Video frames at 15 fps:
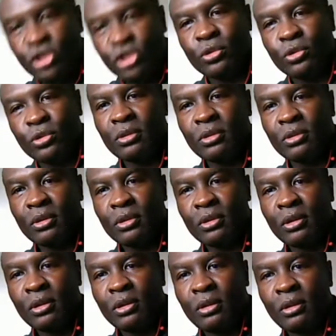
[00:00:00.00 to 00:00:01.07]
to
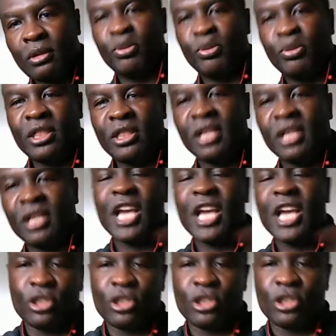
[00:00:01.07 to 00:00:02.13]
be the
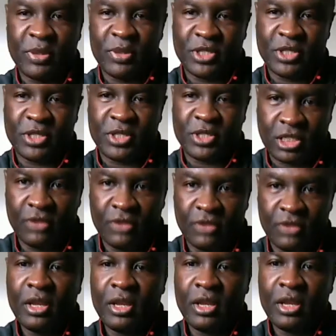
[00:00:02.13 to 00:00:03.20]
national representative
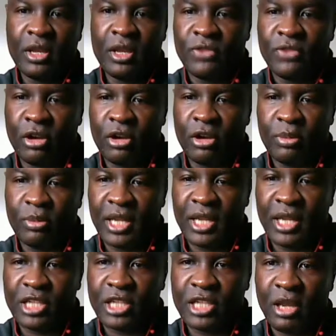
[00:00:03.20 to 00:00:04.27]
of the Honorable
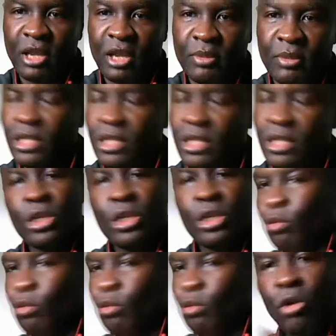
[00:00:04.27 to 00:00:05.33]
Elijah Muhammad.
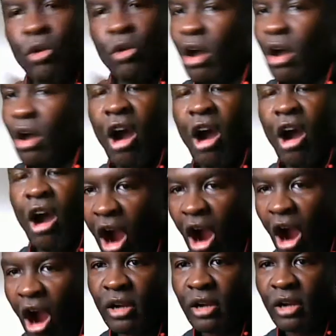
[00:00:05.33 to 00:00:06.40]
You no longer
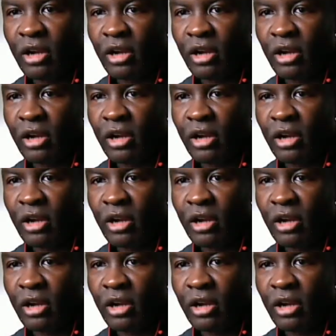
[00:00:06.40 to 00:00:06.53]
are,